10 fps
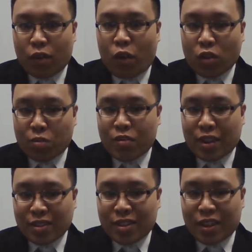all the
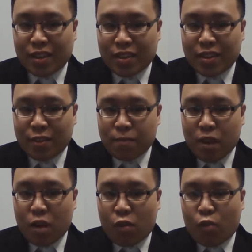practicing I did,
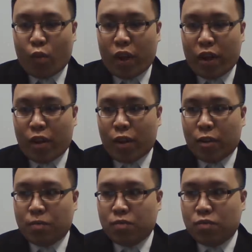where